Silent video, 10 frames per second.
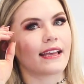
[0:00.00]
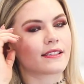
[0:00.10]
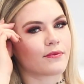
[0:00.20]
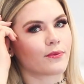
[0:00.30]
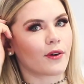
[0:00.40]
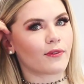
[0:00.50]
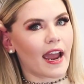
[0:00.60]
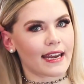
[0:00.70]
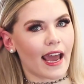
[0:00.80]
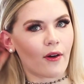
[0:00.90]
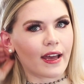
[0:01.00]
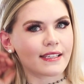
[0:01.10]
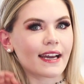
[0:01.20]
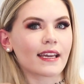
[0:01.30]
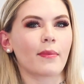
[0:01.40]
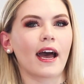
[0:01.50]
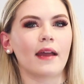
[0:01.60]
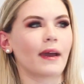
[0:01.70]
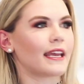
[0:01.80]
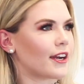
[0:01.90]
as where right now I tuck it behind
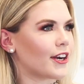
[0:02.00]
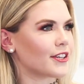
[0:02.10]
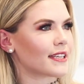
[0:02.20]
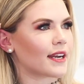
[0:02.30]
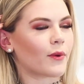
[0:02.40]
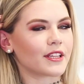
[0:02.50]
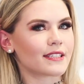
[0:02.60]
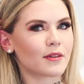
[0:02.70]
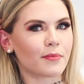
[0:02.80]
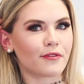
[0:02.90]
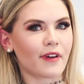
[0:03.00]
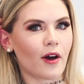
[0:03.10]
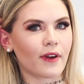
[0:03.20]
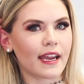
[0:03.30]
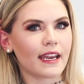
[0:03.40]
my ears and it wants to poof out right